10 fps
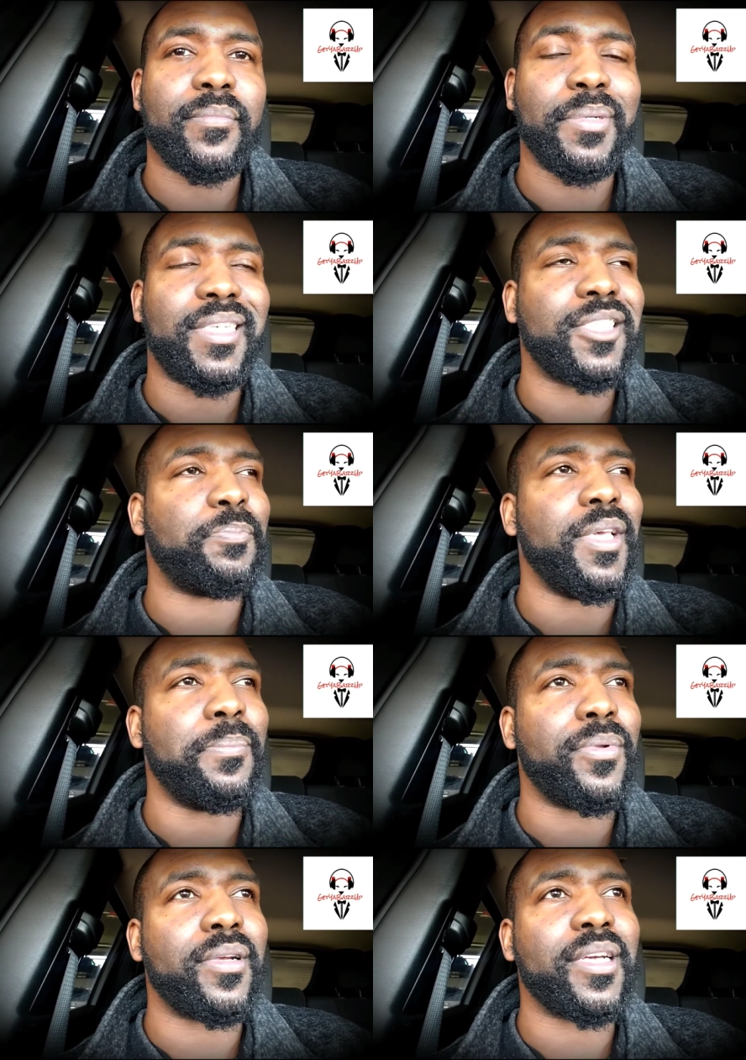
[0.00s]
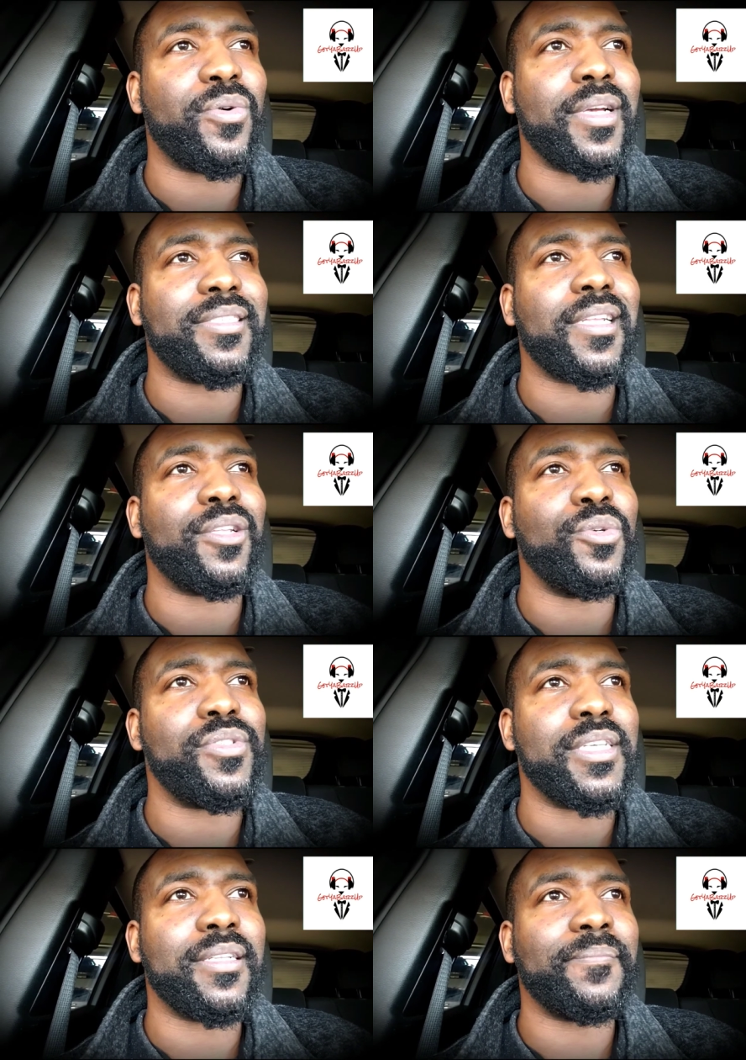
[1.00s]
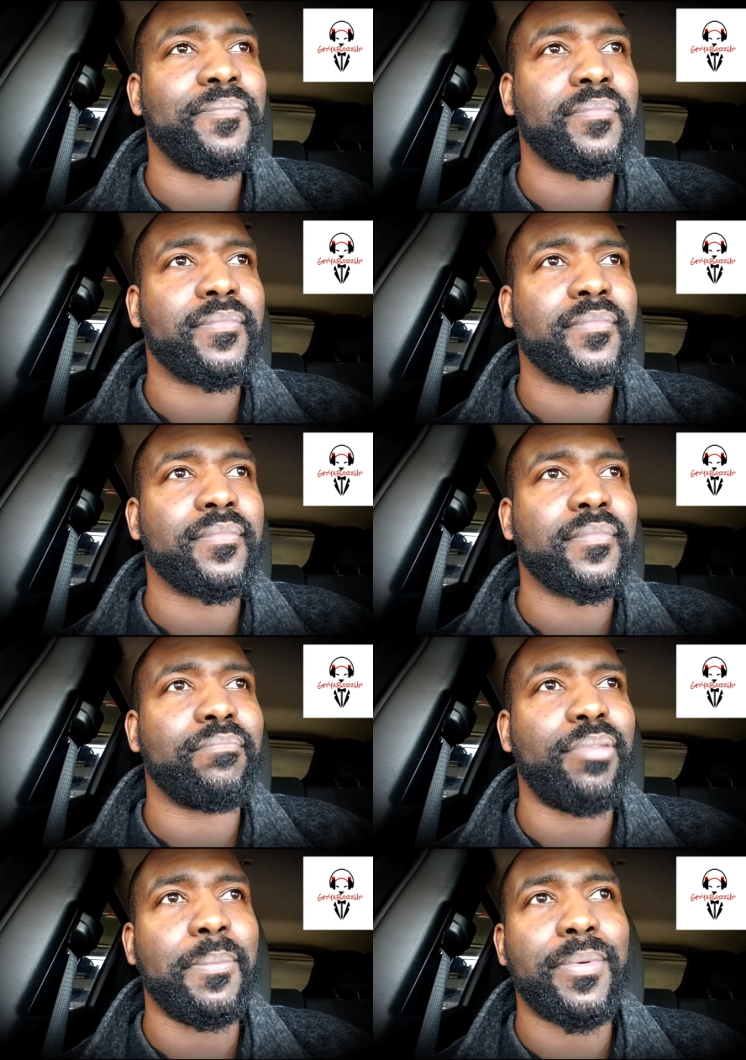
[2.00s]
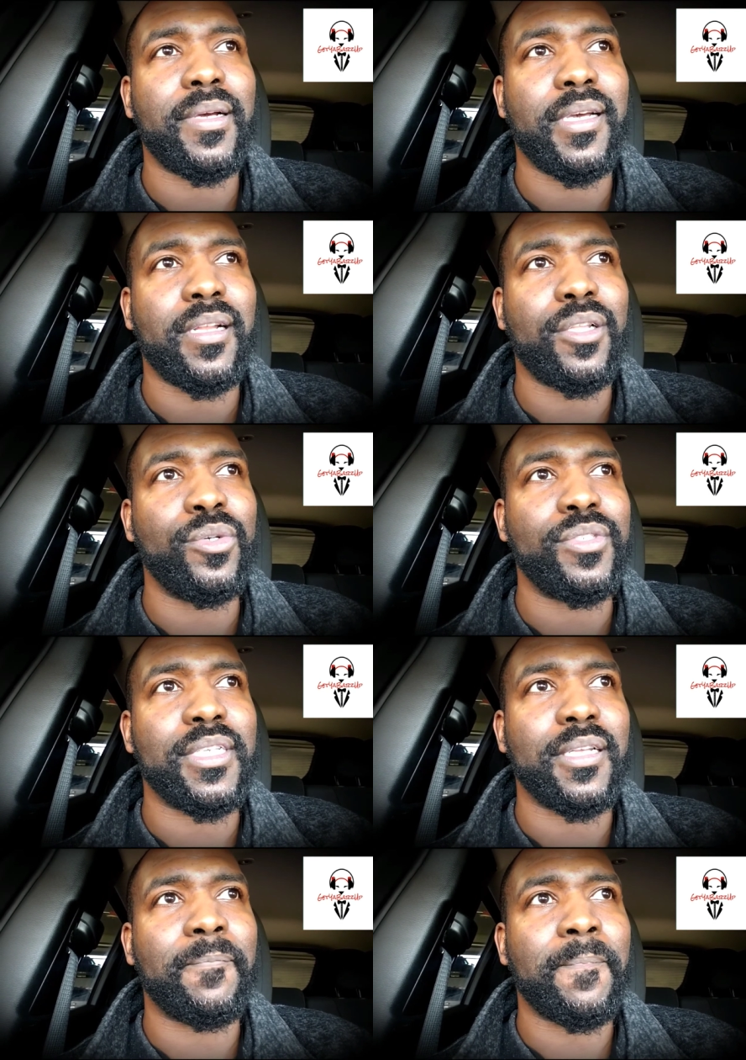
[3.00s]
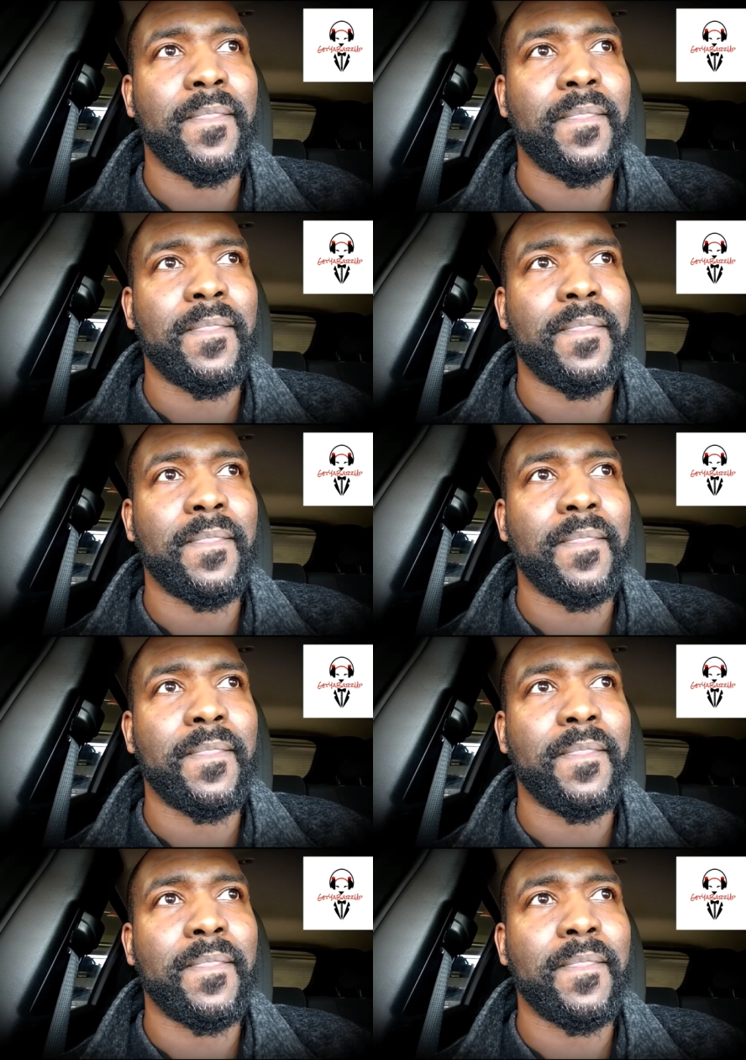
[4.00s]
Because people are going to lose it. people are going to lose it.